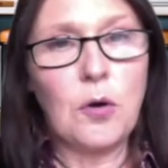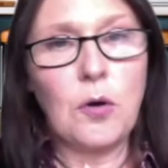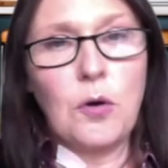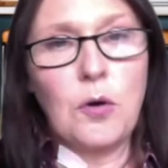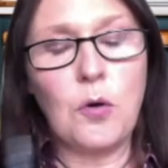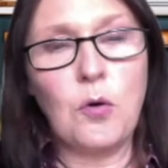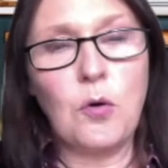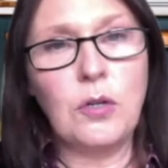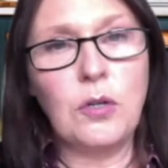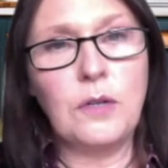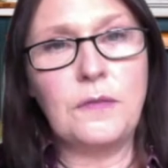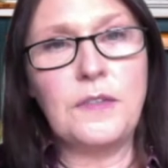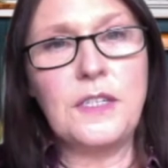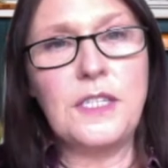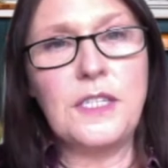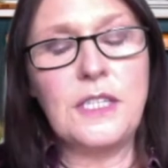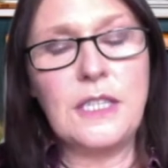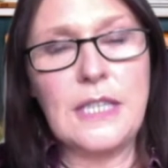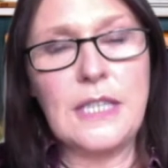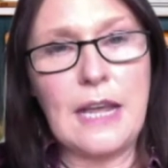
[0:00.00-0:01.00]
all of a
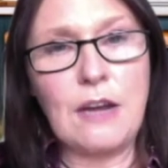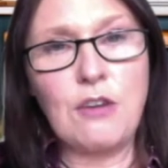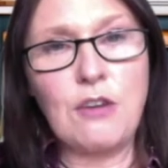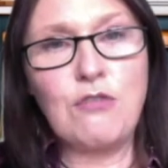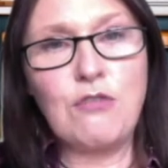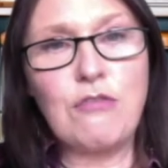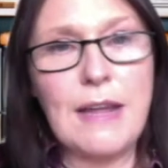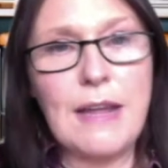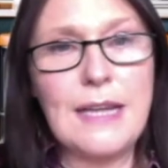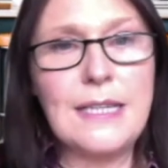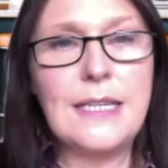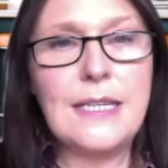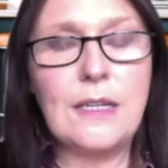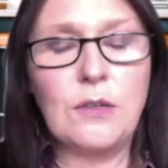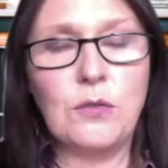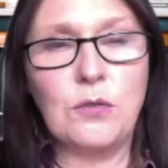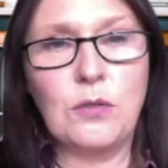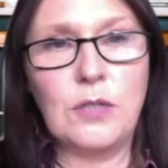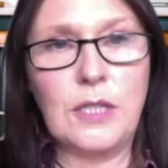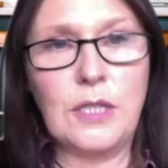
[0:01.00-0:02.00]
sudden they're creating
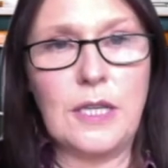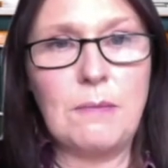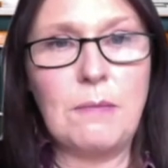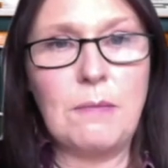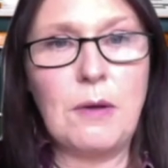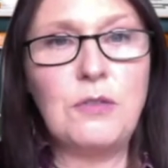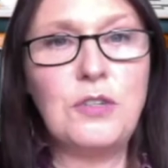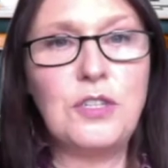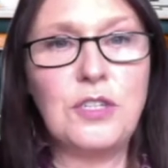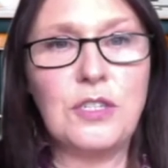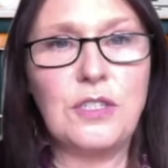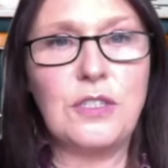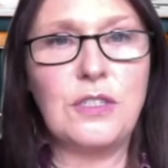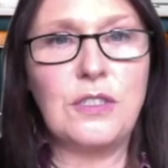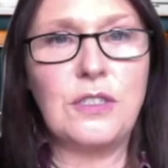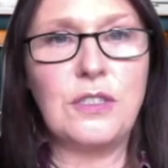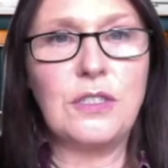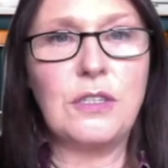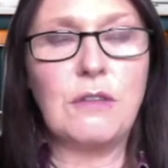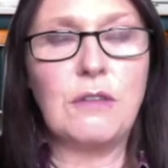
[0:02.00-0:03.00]
all the
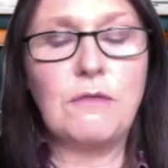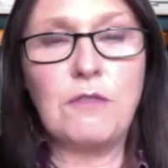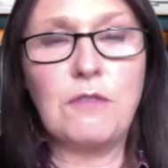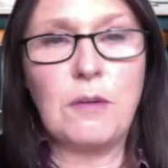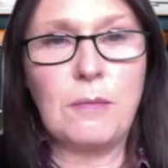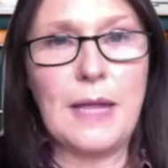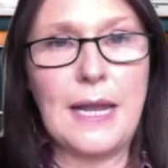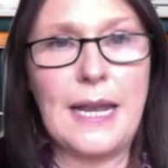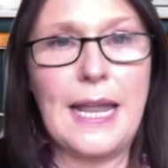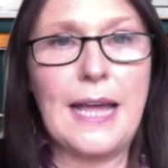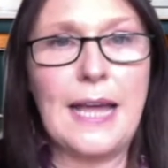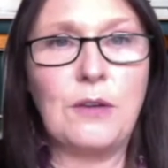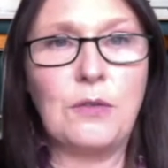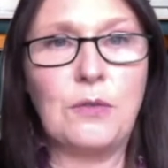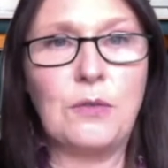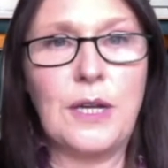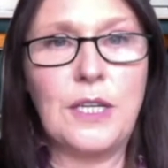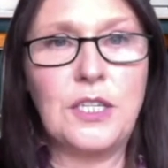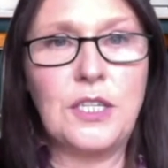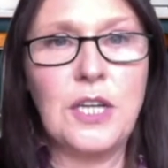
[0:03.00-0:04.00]
emotions from their
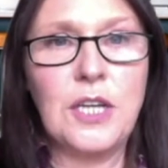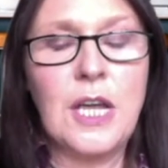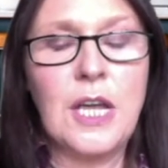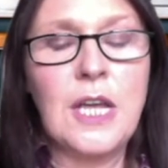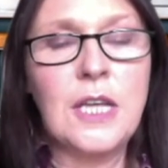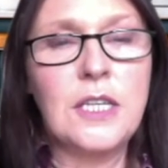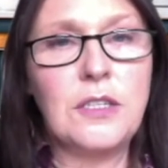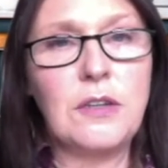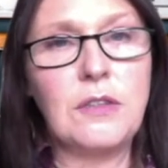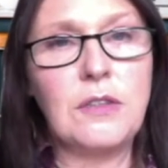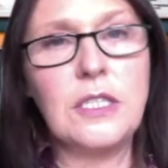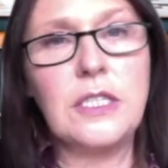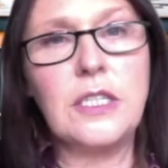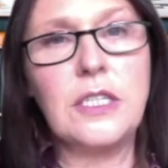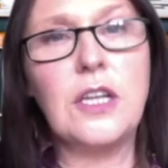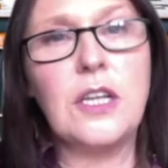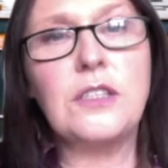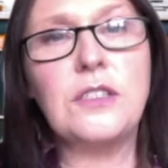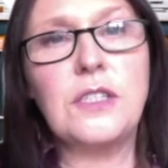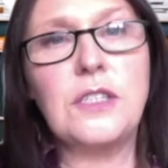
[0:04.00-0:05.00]
language. So there's
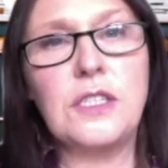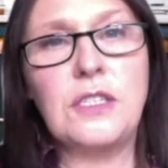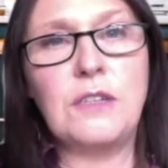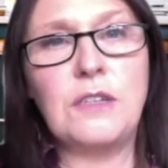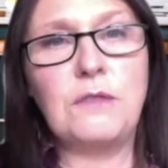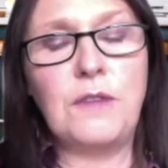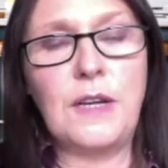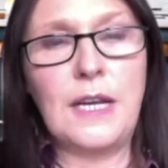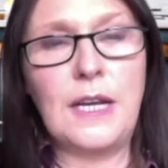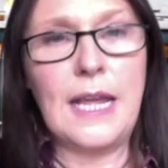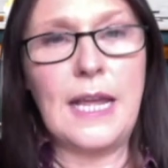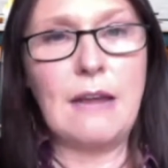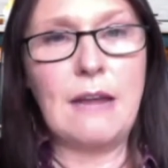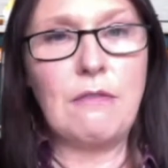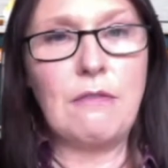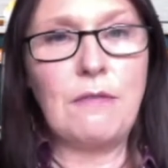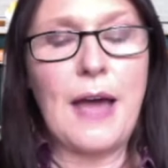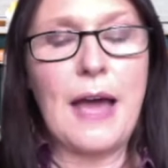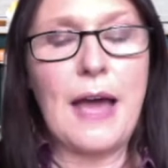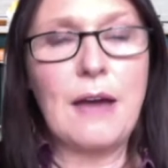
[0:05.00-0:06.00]
lots of stuff in here
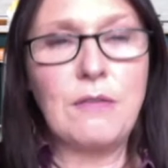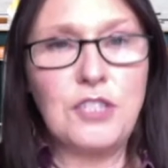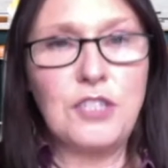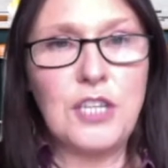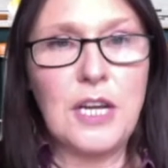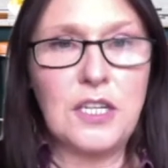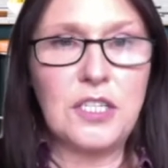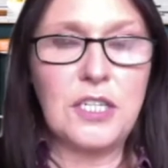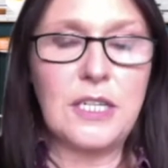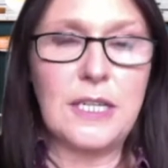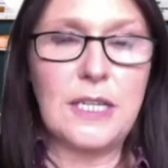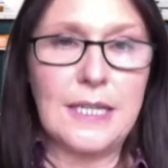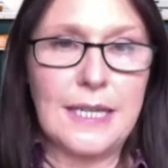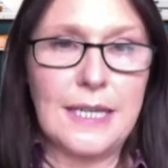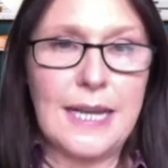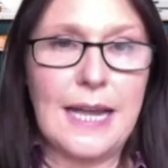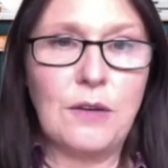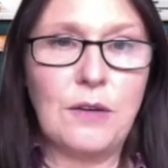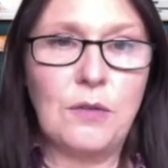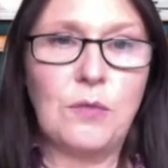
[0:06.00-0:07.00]
of how changing your
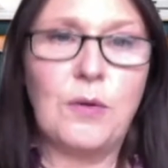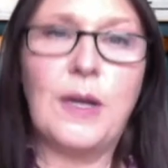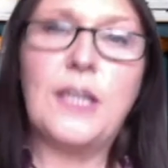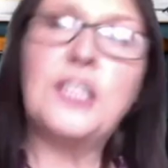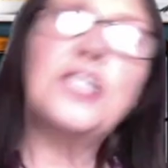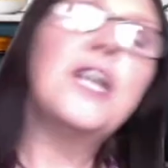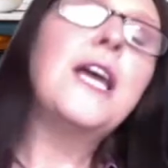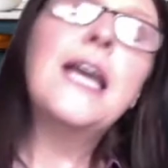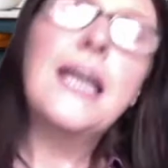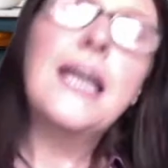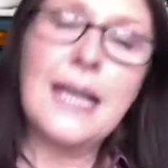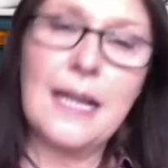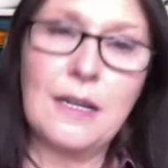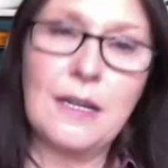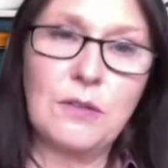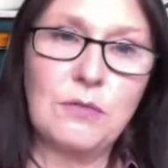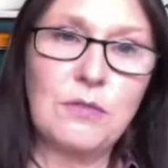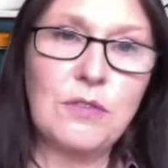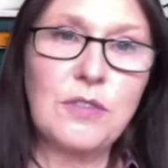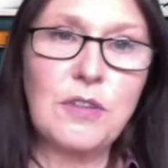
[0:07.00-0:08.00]
language can
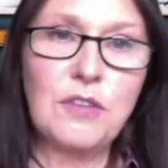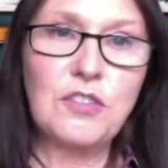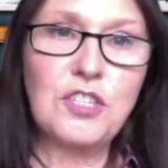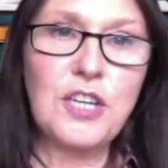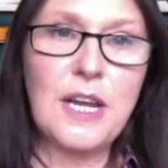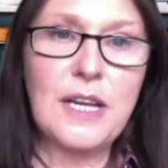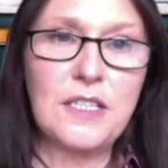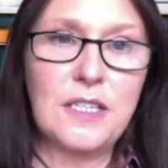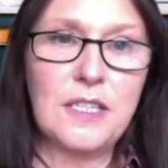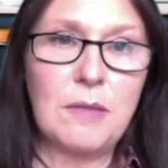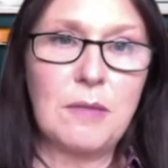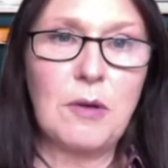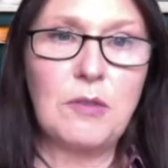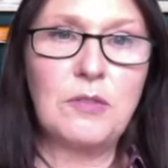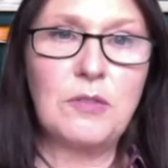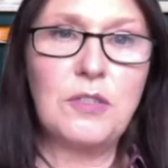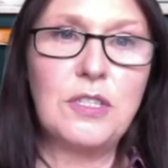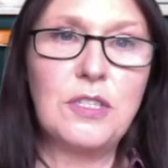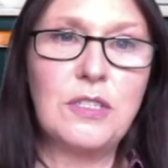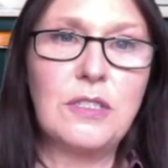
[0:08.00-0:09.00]
also change the
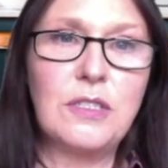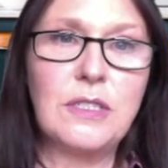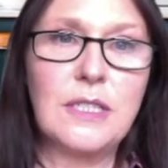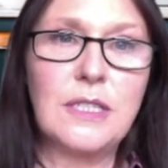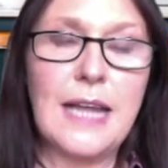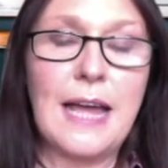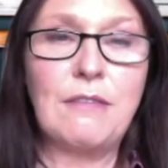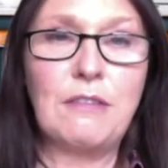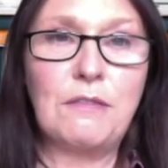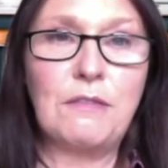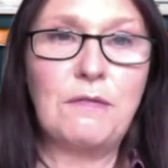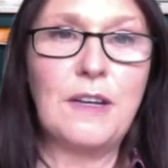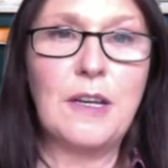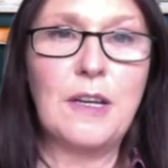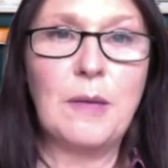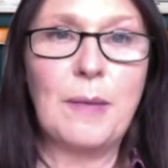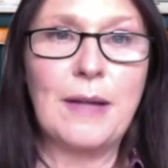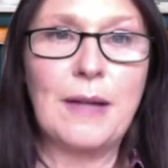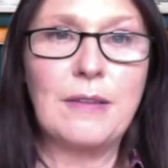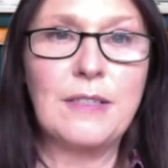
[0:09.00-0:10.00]
emotions and how you feel
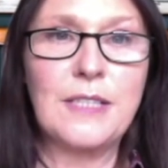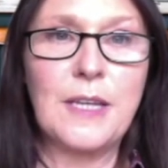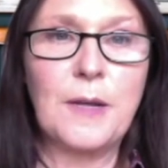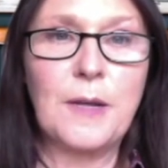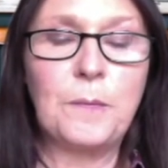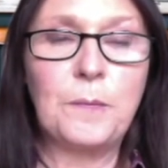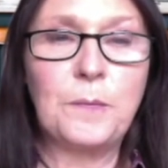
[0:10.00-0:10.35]
about it.